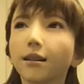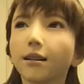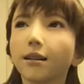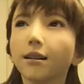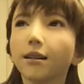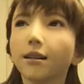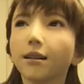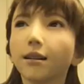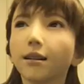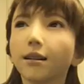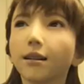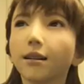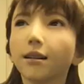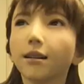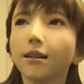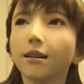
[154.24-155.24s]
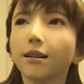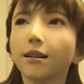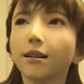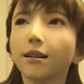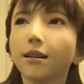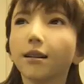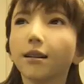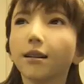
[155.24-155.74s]

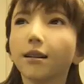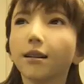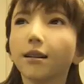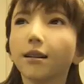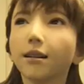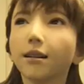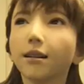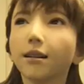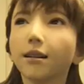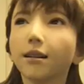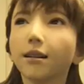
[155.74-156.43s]
(silence)